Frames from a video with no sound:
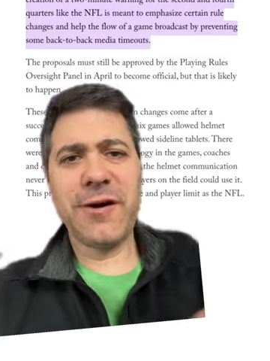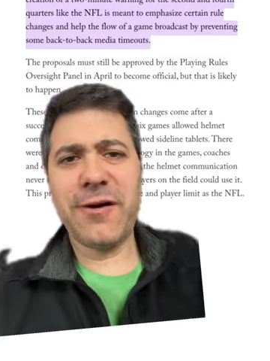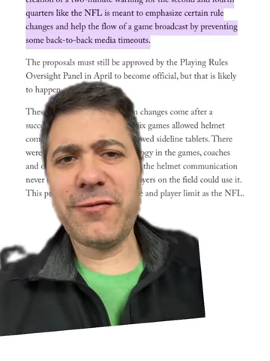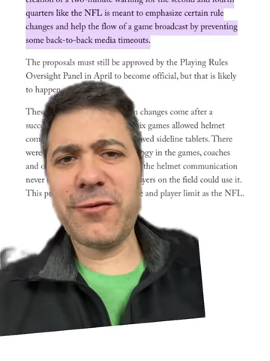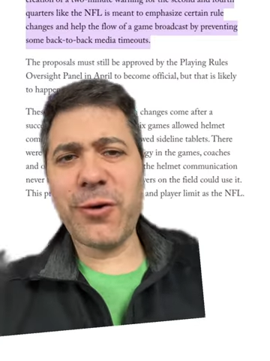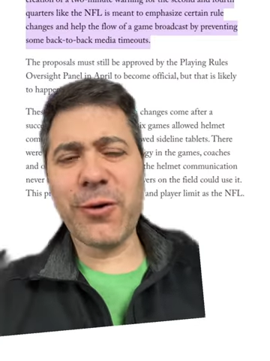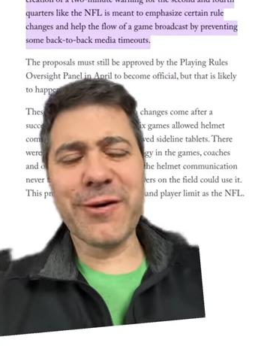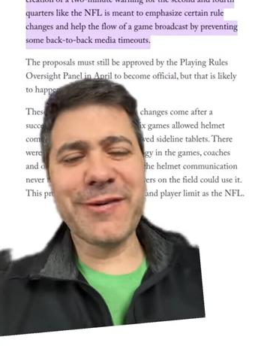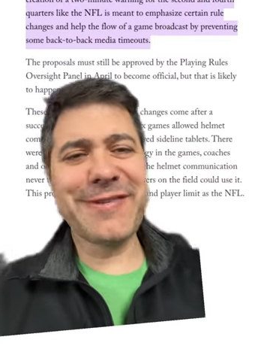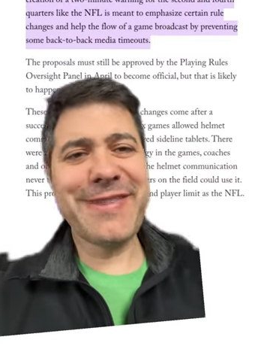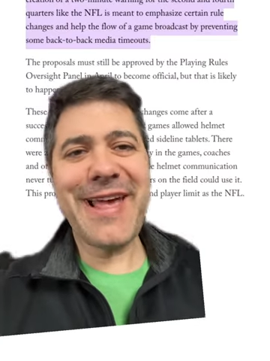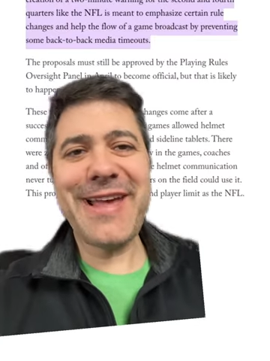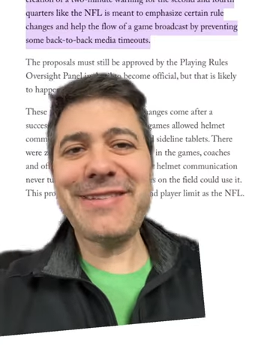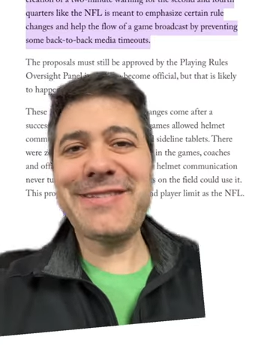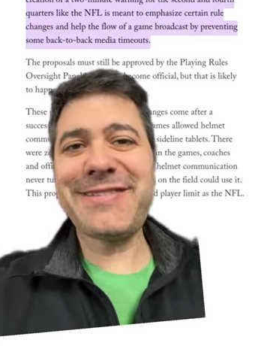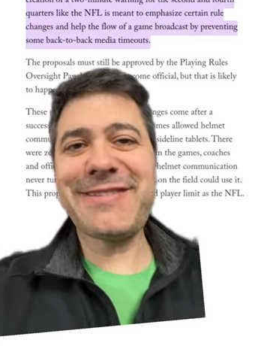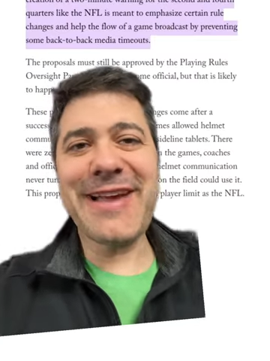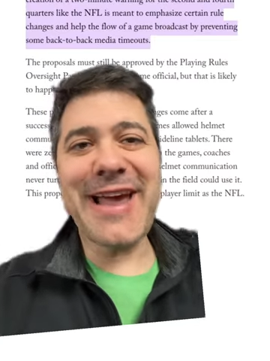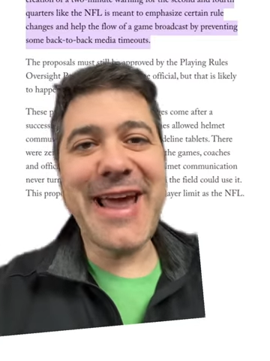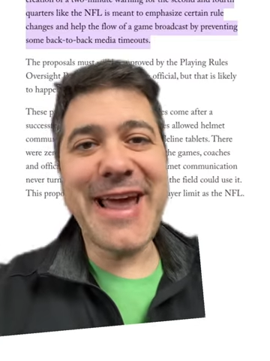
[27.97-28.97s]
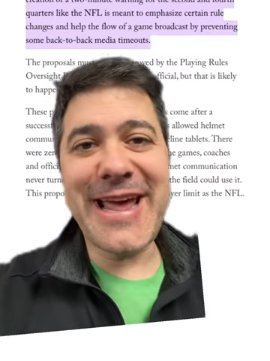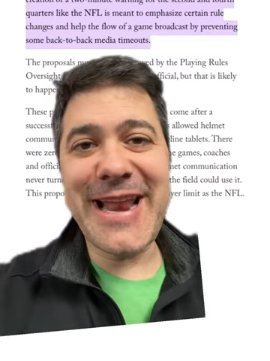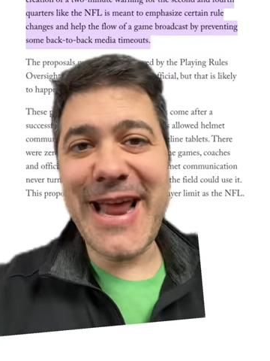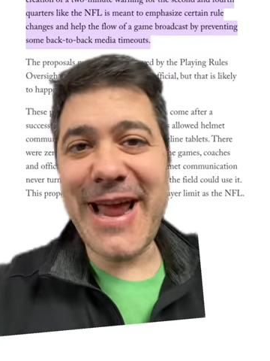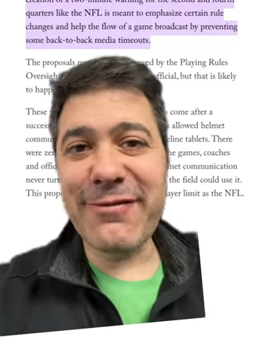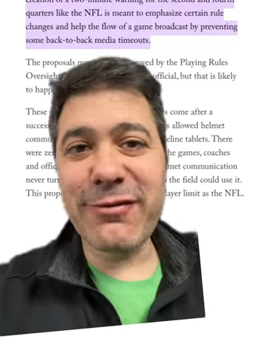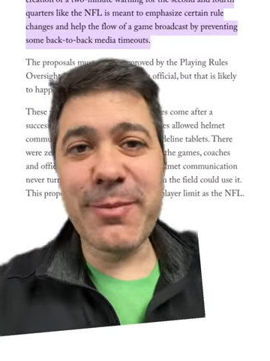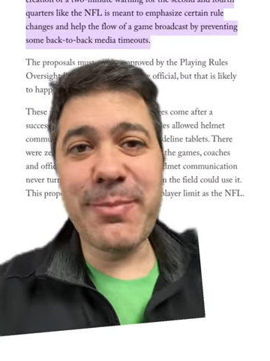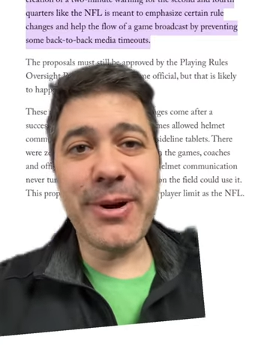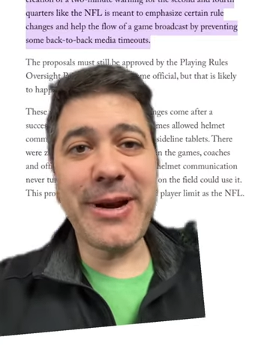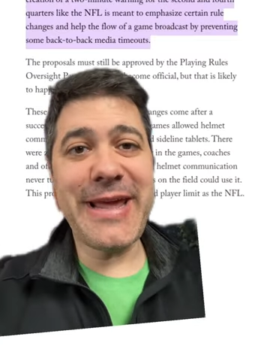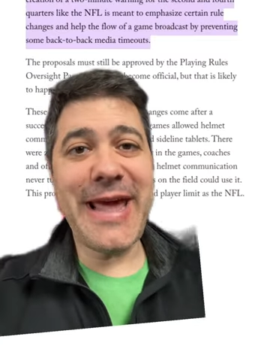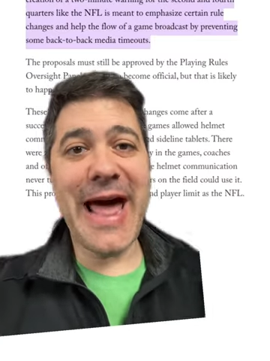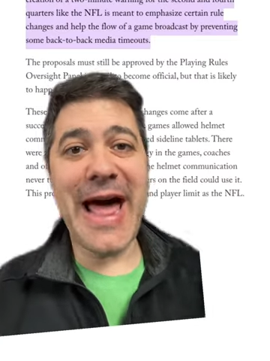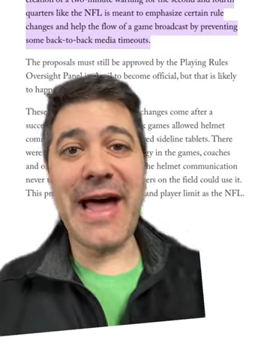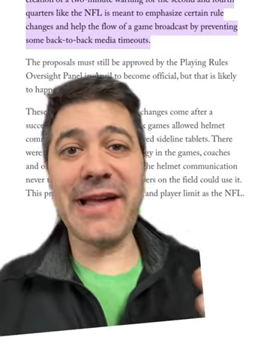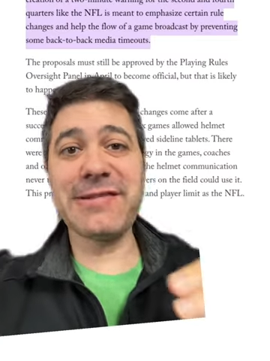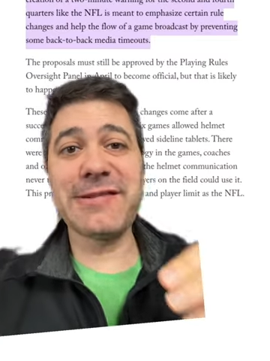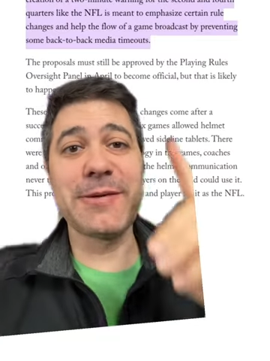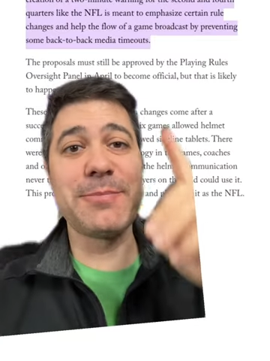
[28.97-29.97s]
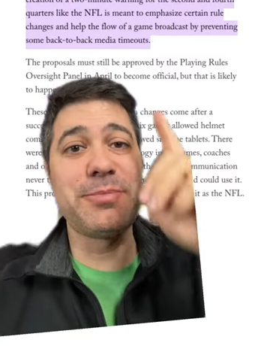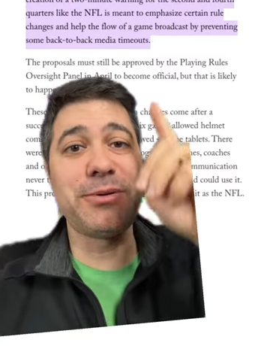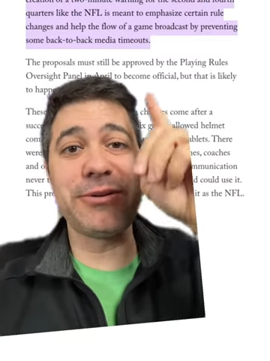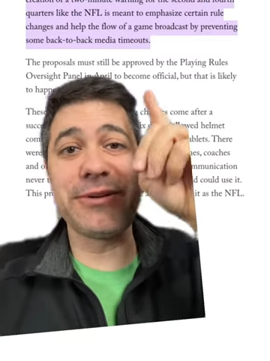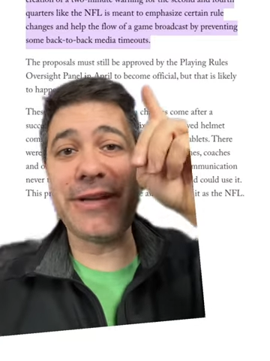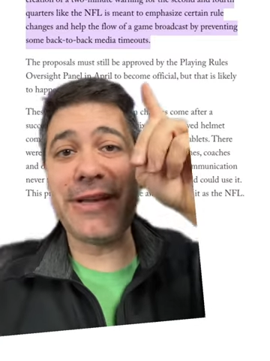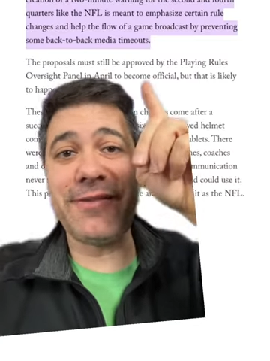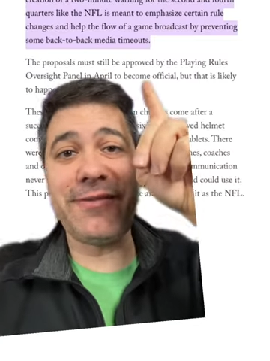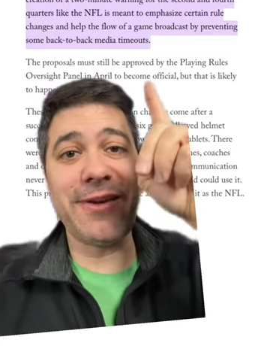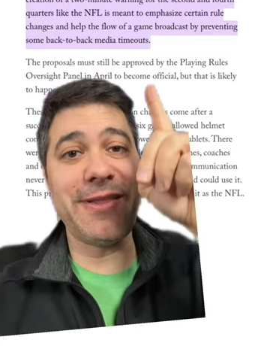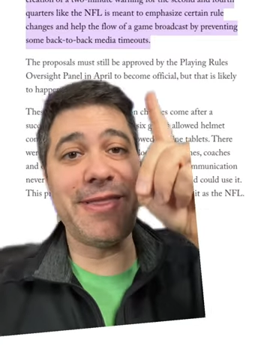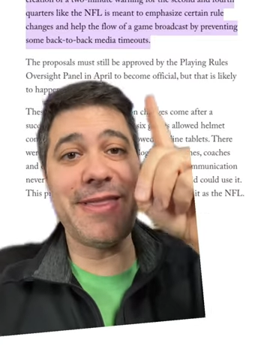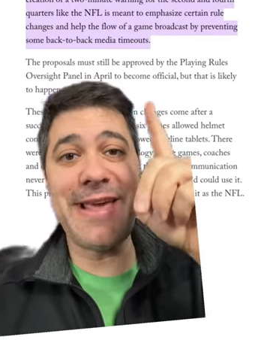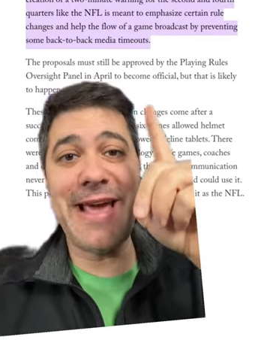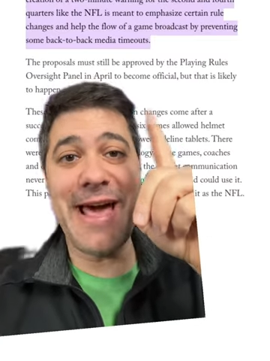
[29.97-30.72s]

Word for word: of course, they say it. Everybody has to believe it. The